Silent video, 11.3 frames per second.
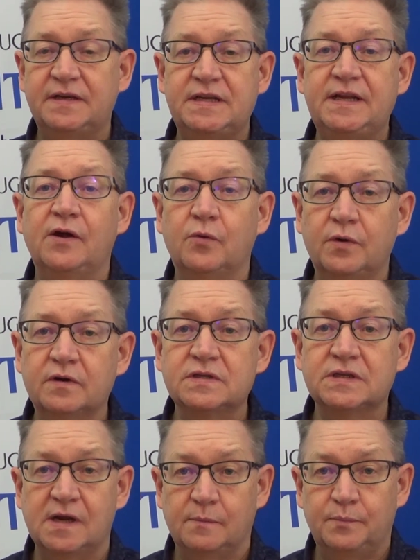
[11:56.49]
IT
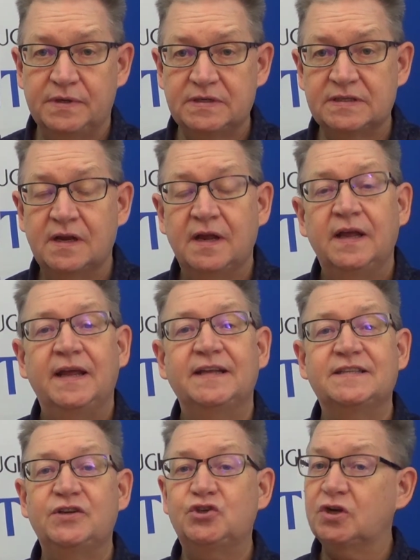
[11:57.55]
Owners Compass.
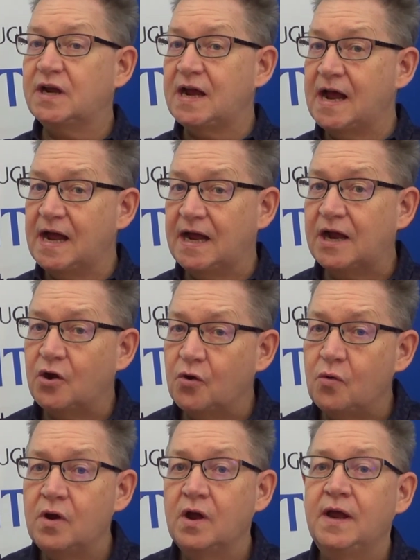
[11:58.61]
It's in
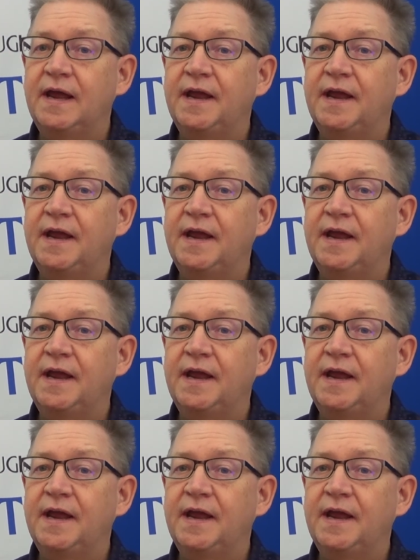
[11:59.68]
Chicago,